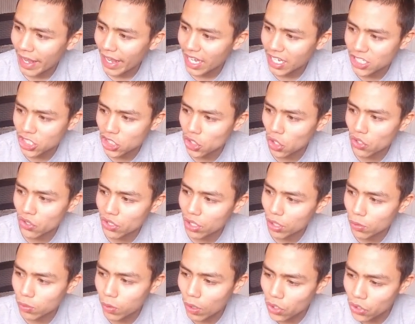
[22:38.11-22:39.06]
is on
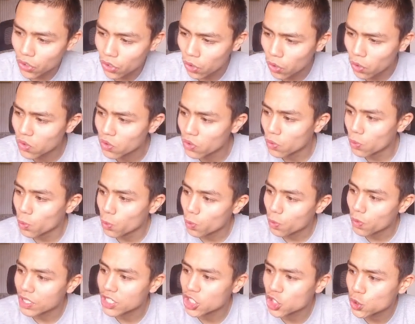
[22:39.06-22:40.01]
the
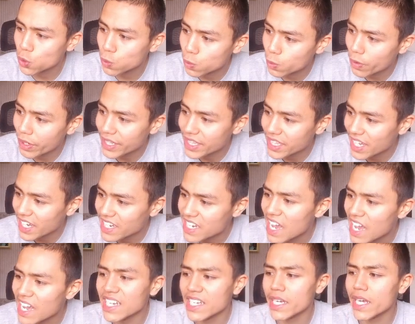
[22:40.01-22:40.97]

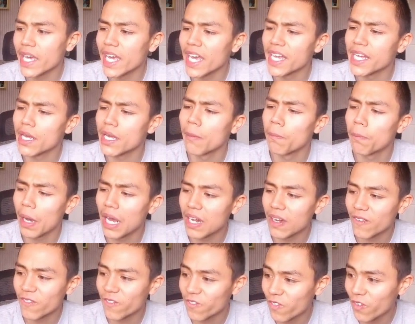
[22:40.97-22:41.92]

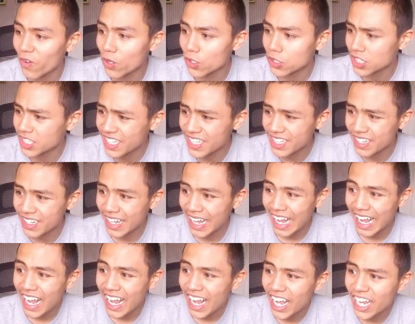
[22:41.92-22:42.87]
128GB version.
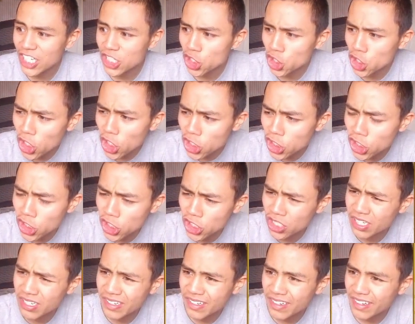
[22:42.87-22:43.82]
It's just,